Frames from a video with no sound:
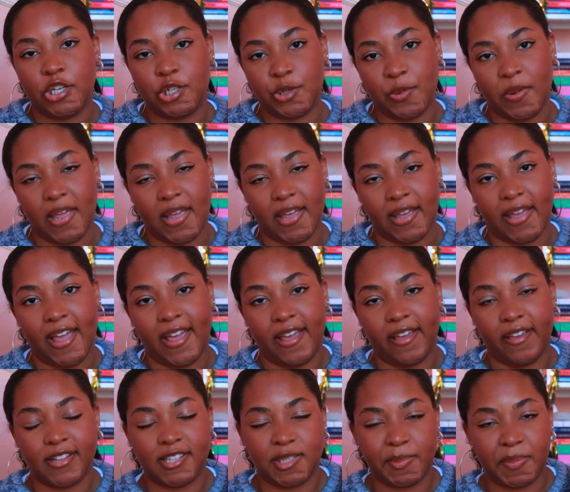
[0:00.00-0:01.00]
doing
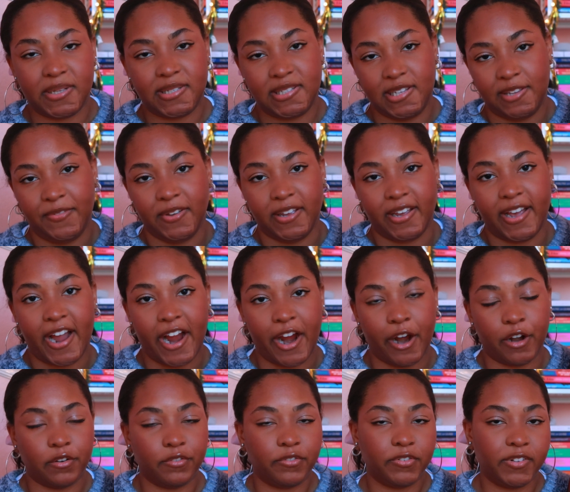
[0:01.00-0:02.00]
a specific
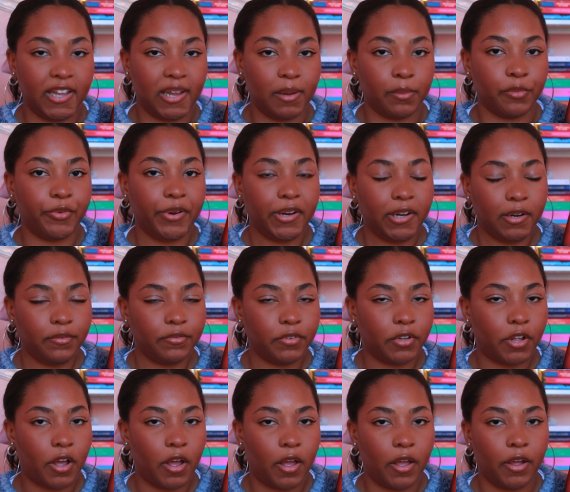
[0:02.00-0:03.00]
Iron Flame reading
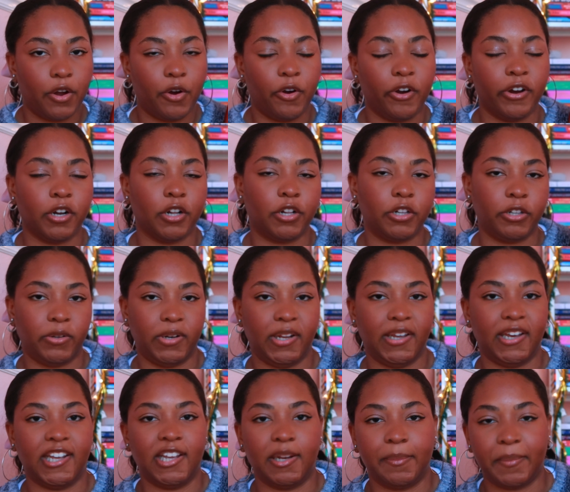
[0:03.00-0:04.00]
vlog or
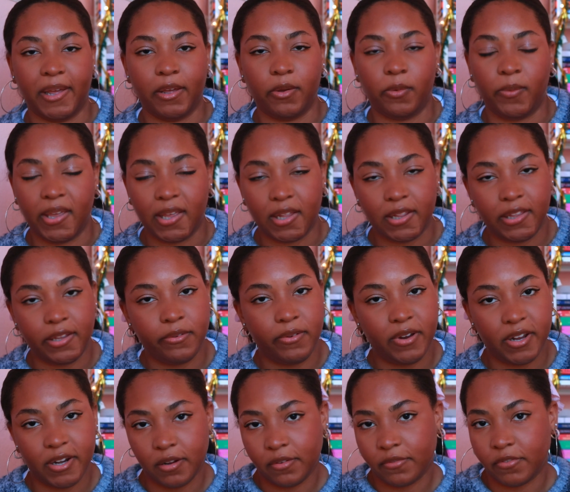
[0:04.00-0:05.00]
including it in my weekly
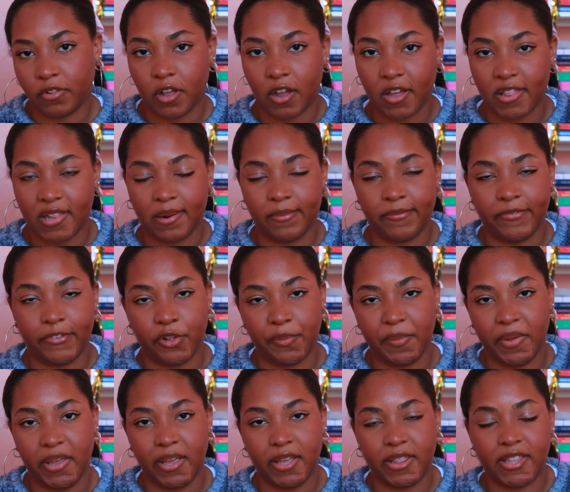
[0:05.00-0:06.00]
reading vlog that I'm
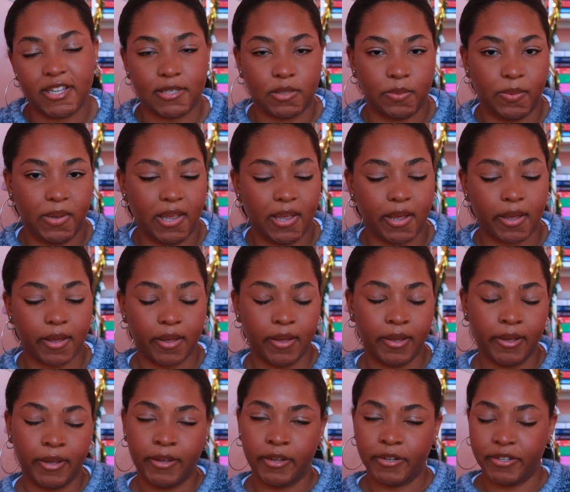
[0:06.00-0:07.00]
filming this week.
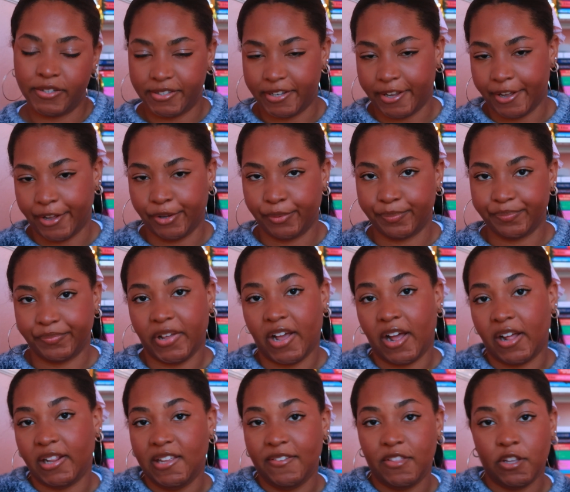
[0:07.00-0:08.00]
So
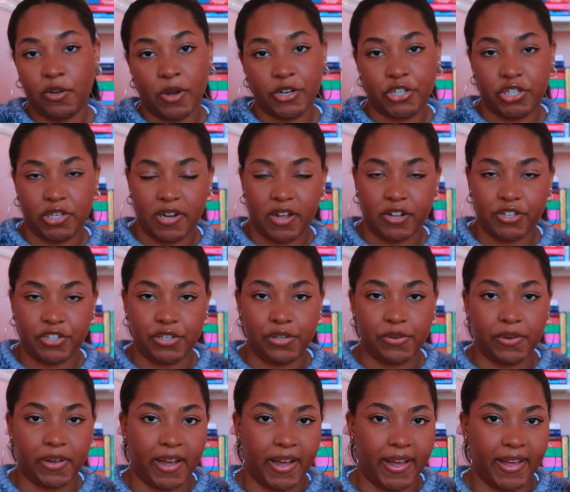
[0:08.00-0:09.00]
I'll leave the question out to
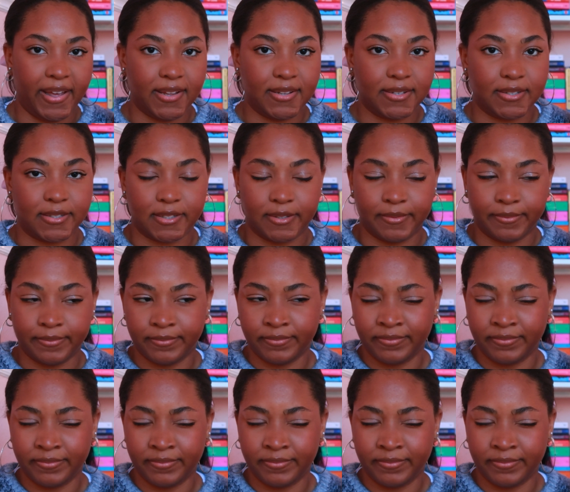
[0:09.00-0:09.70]
you guys